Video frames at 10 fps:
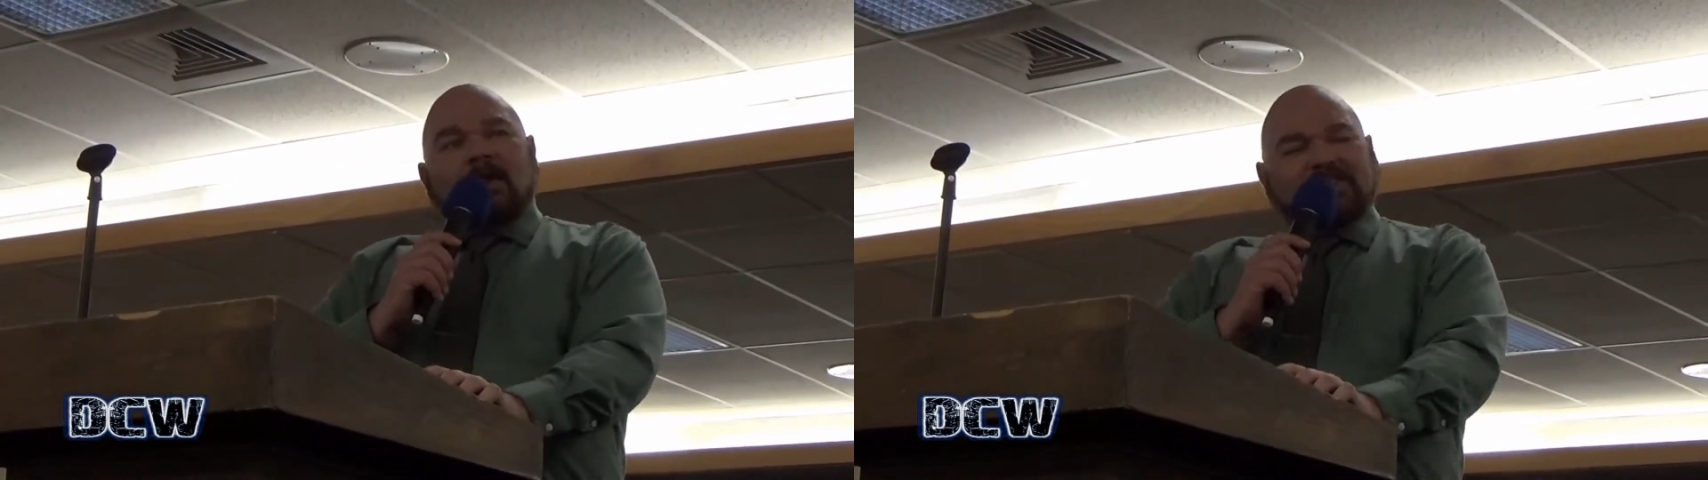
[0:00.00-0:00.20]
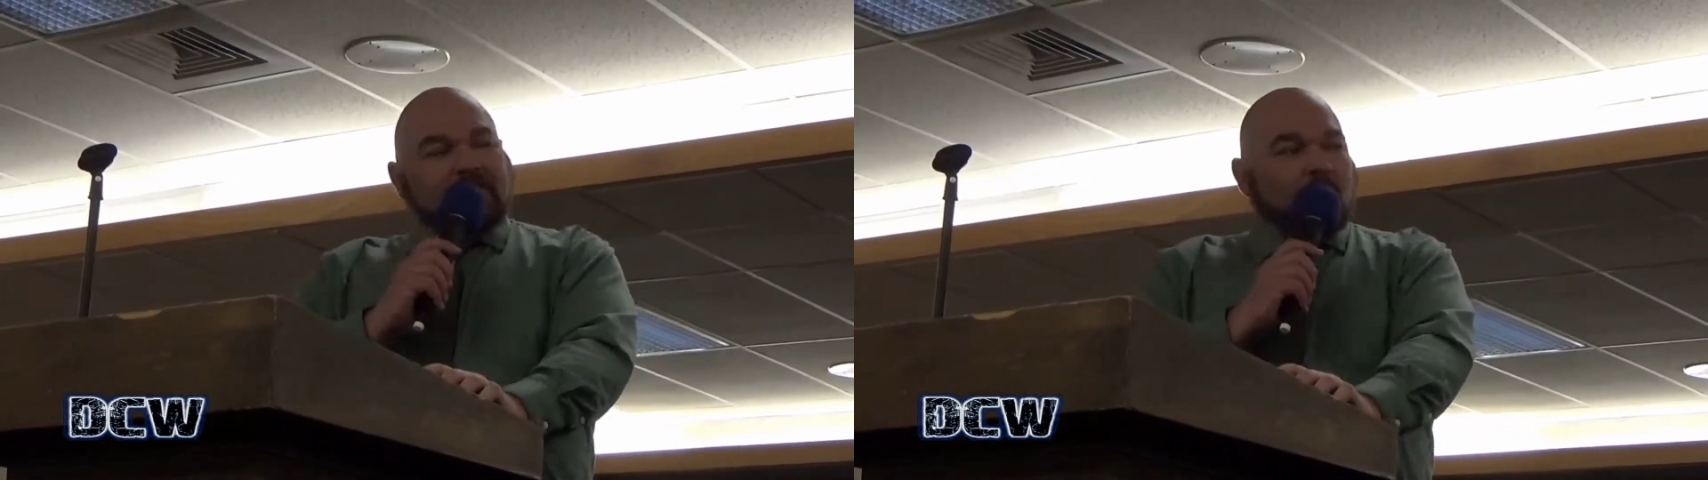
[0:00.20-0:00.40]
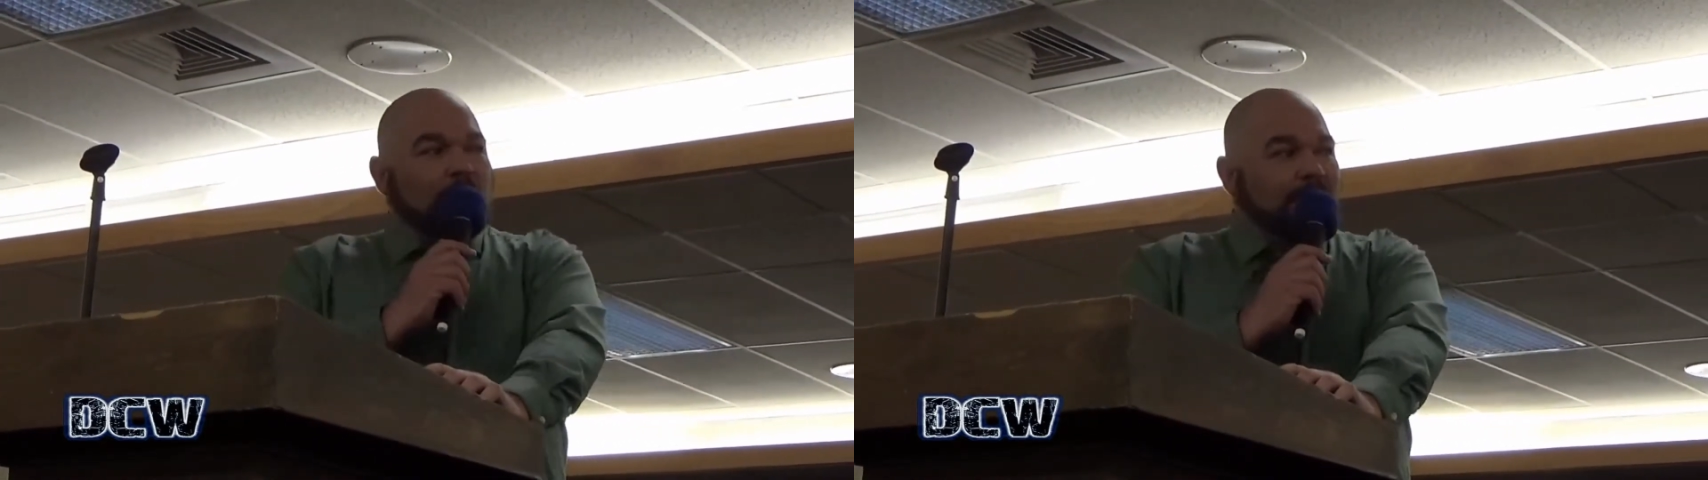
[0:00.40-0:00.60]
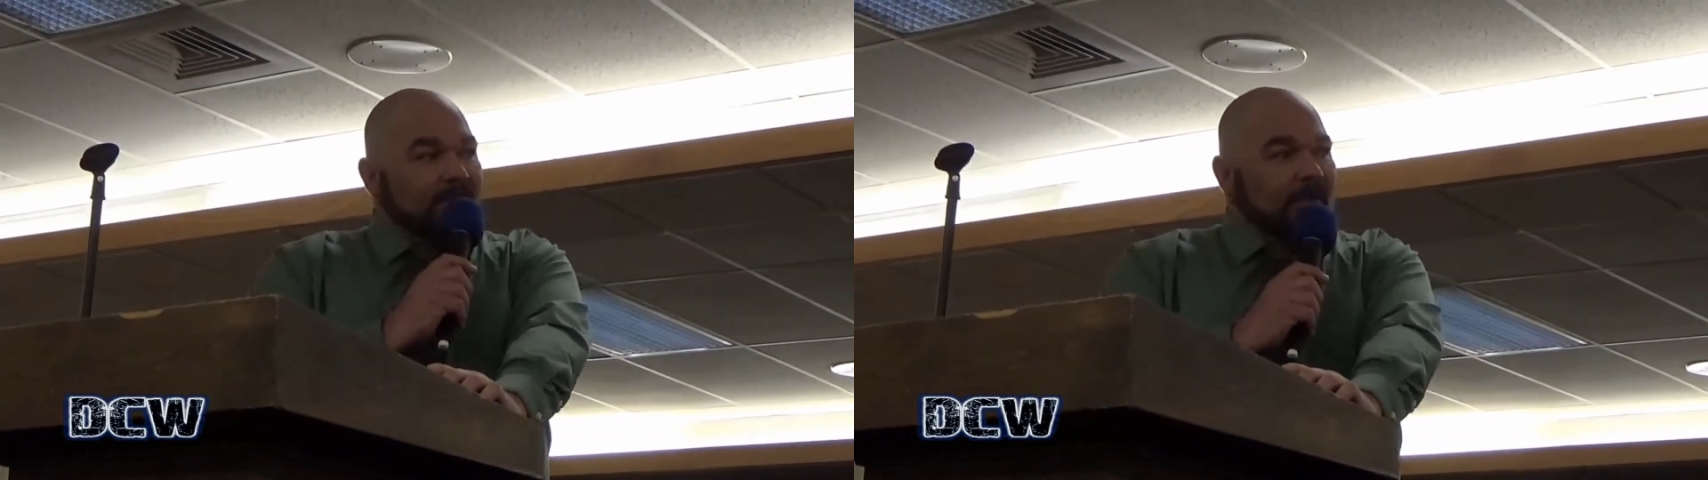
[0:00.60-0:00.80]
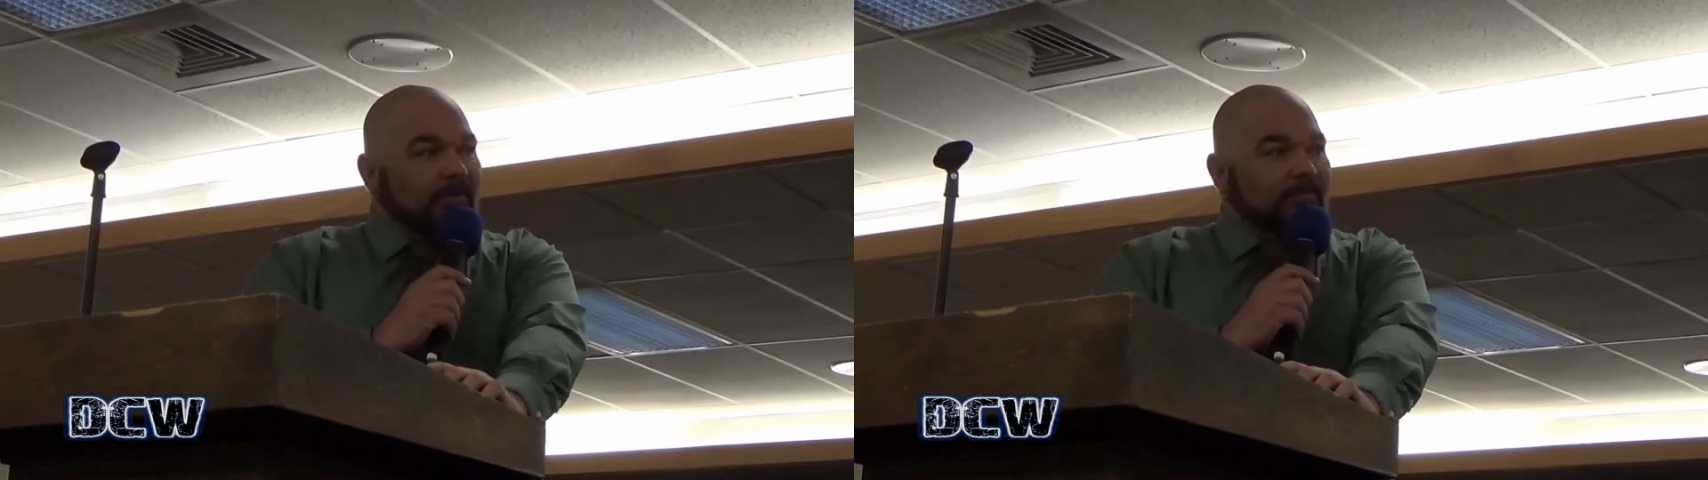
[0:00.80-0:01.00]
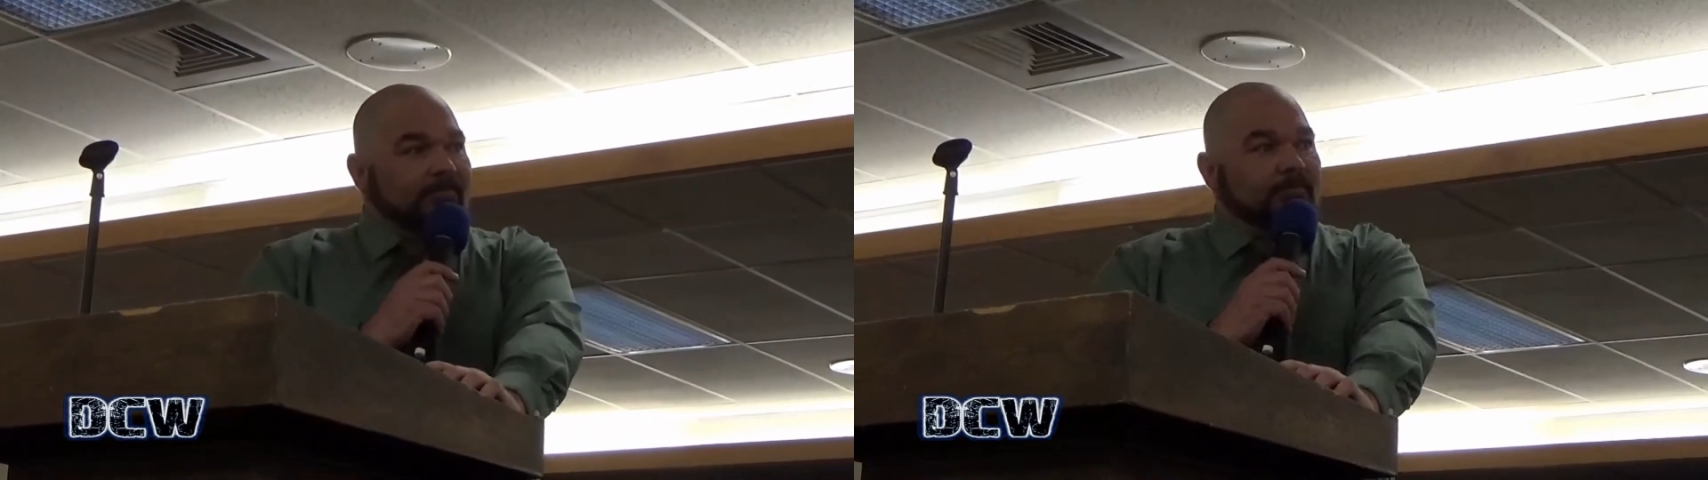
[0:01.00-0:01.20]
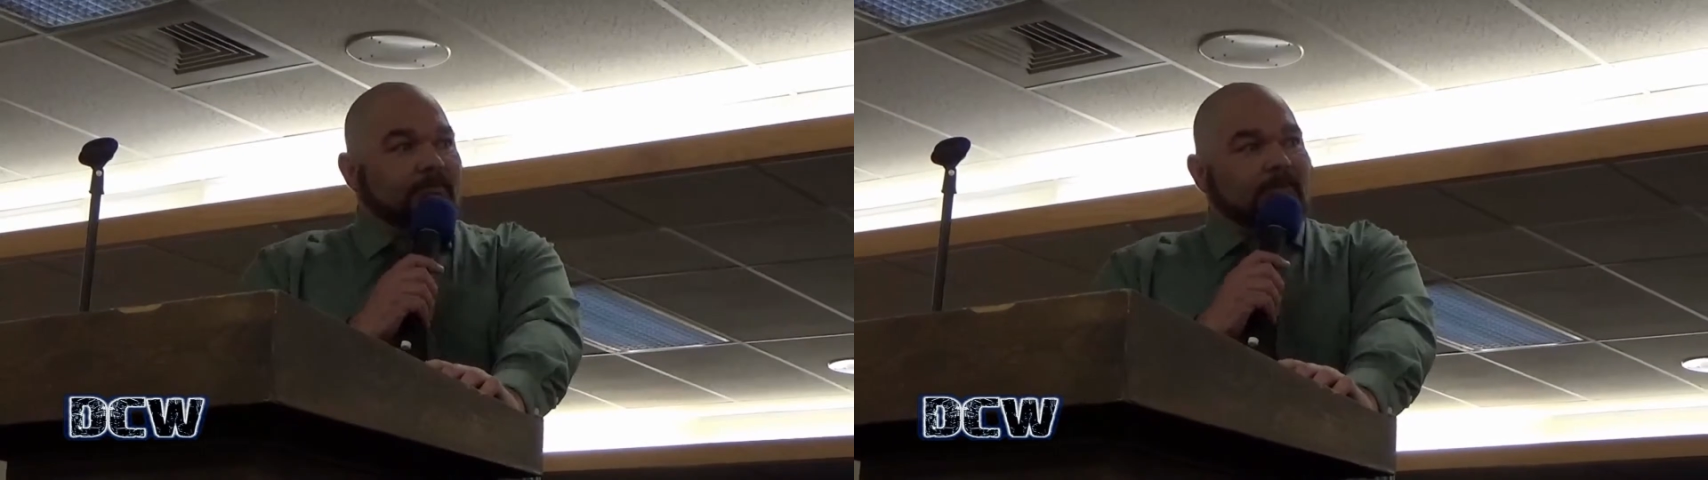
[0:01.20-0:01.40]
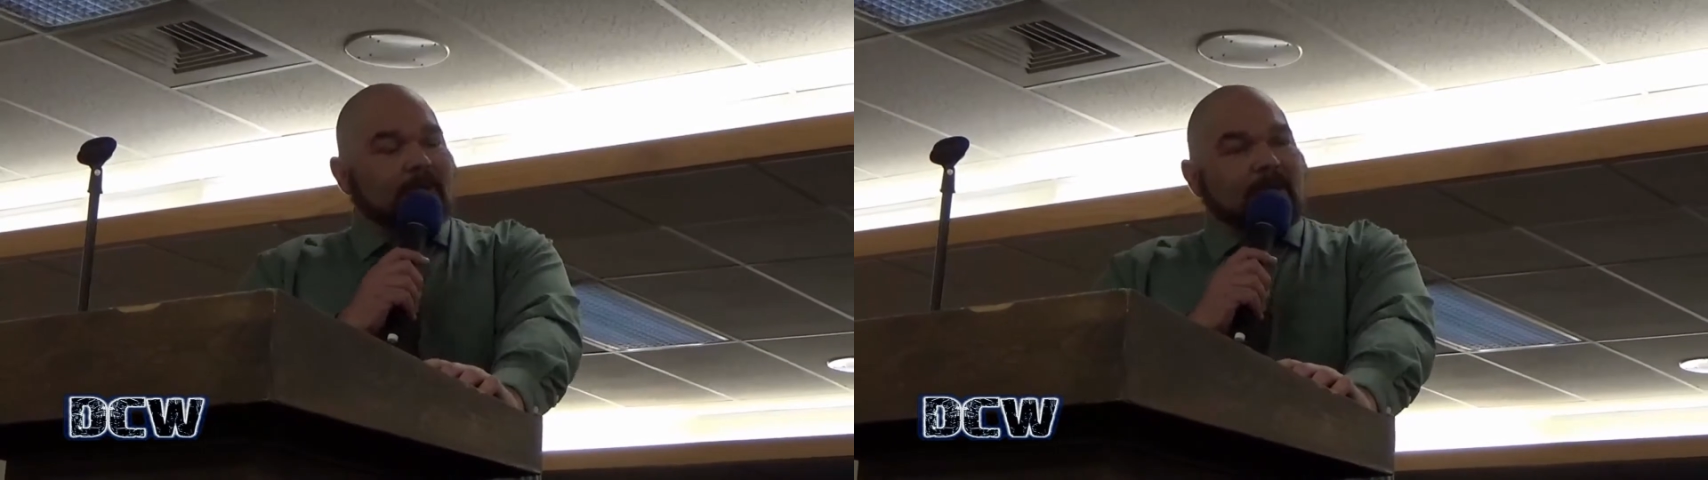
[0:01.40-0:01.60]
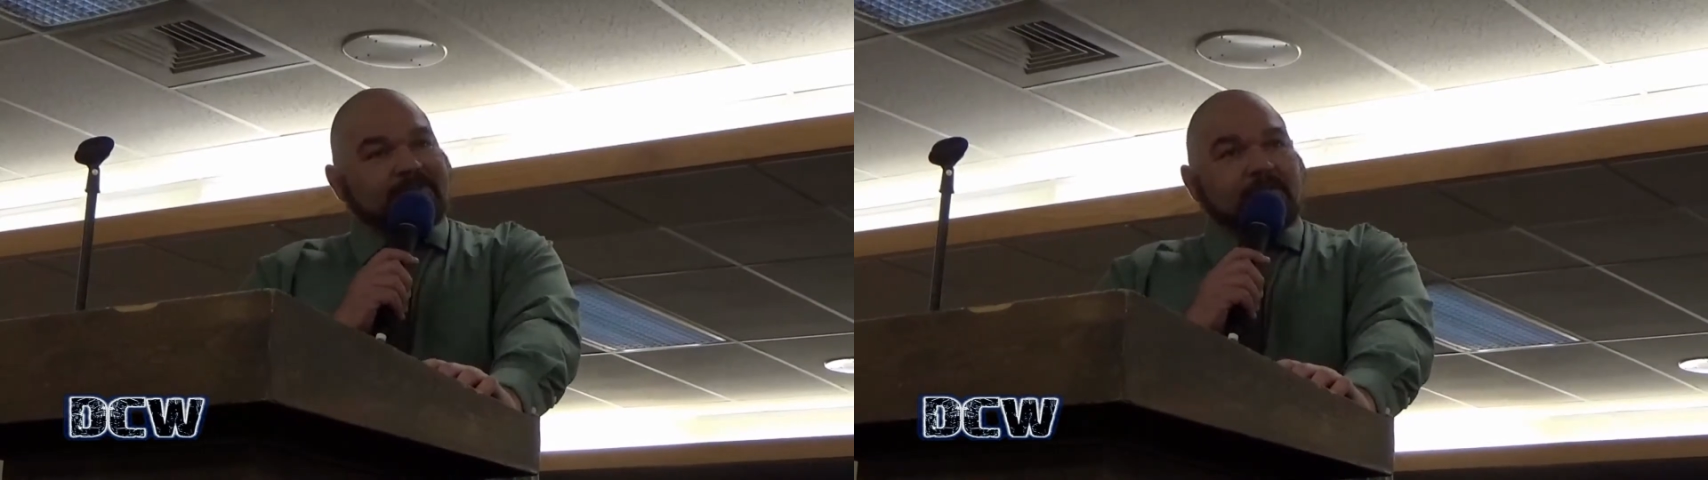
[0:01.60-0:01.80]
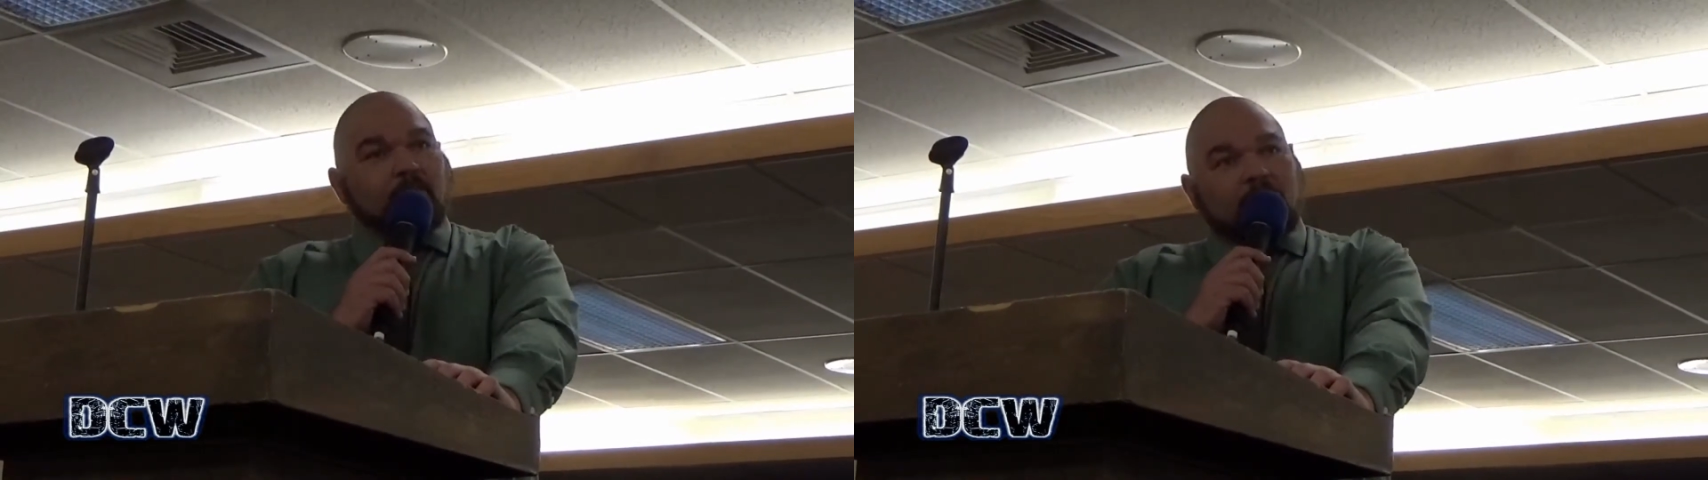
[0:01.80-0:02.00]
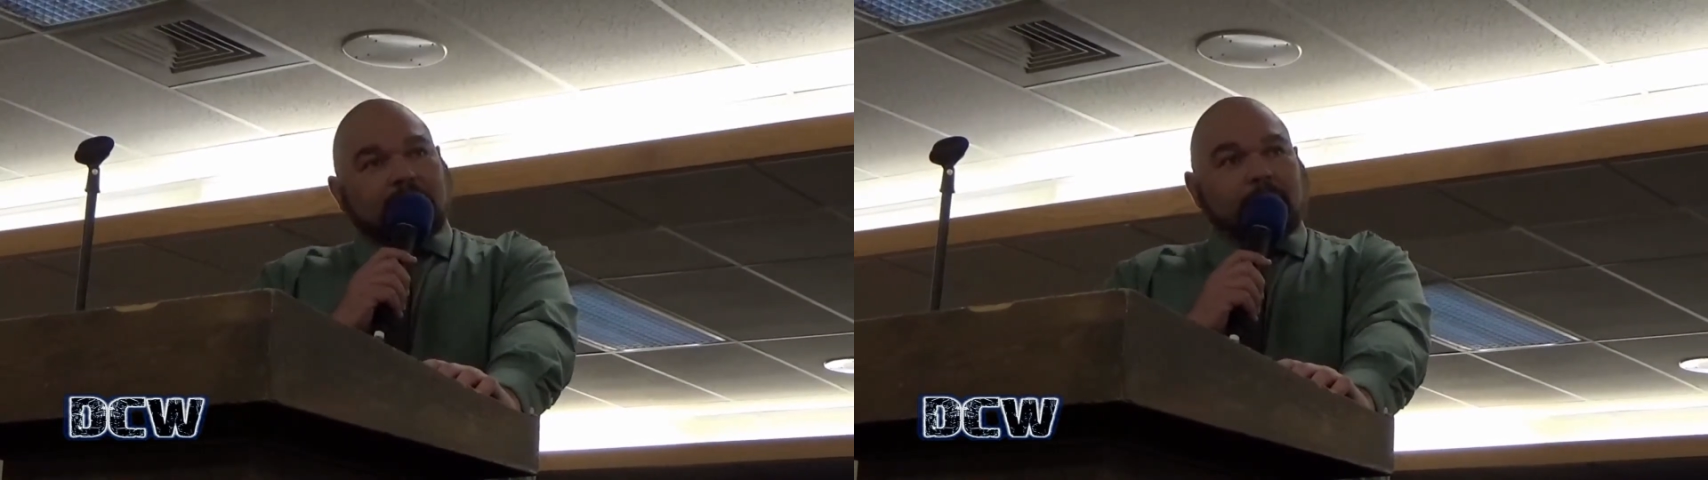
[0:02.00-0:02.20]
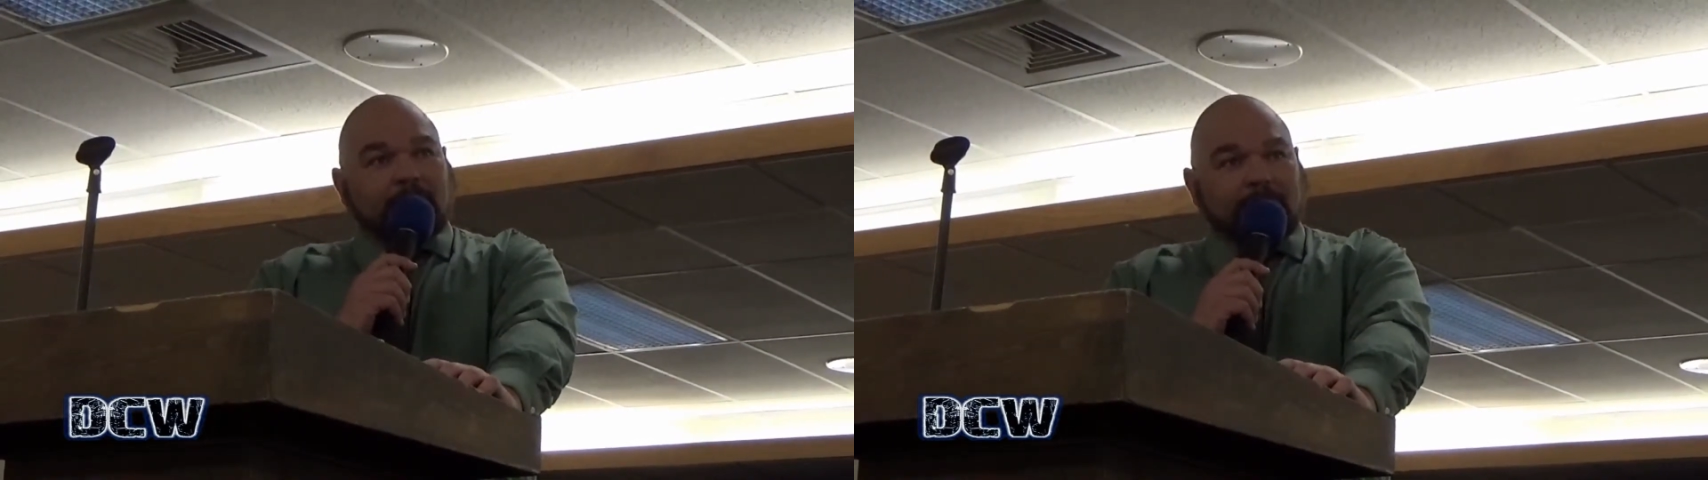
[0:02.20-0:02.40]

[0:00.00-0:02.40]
is it worth it? Is it worth